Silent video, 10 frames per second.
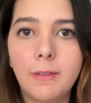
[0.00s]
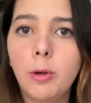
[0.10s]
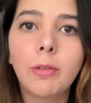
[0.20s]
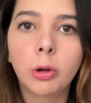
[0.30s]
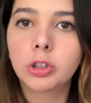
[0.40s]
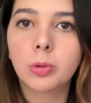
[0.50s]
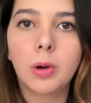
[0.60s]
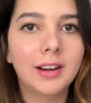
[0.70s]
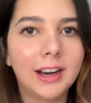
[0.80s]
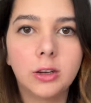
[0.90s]
you have an Ultra
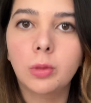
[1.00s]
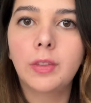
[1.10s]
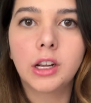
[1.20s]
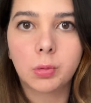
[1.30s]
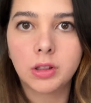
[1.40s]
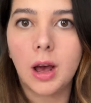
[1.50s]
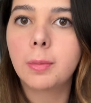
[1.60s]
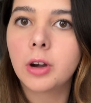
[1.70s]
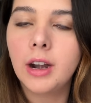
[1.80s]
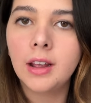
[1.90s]
1, I don't think it's worth
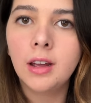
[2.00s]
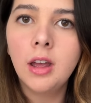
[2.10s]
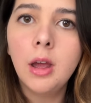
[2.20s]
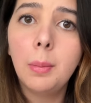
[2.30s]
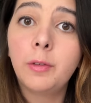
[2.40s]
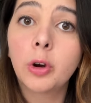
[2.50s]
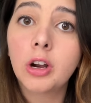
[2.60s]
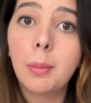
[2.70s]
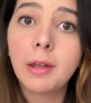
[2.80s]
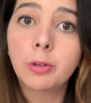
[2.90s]
upgrading, but if you're
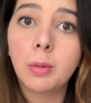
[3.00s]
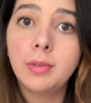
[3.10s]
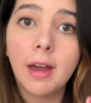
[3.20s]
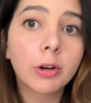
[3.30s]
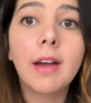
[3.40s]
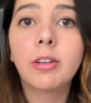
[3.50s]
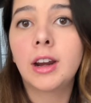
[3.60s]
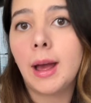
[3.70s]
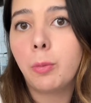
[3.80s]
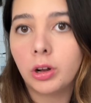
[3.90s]
coming from never having
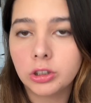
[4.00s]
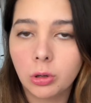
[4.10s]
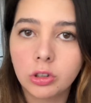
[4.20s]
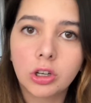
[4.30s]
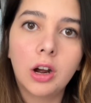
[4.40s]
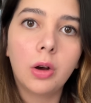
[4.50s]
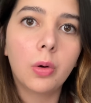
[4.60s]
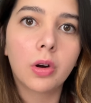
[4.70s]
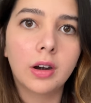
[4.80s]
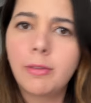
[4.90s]
an Apple Watch Ultra
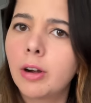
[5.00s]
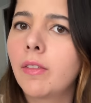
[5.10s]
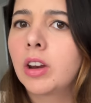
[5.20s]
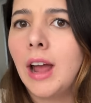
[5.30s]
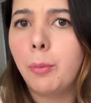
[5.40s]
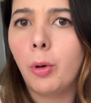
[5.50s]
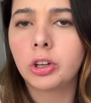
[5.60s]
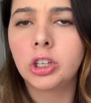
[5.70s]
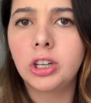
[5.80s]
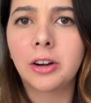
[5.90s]
or never having an Apple
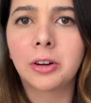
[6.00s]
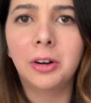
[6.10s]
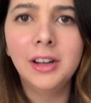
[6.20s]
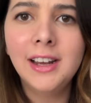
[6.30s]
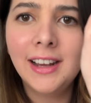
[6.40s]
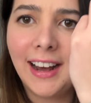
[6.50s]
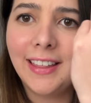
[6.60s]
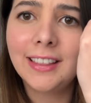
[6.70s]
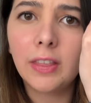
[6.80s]
Watch in general, I think that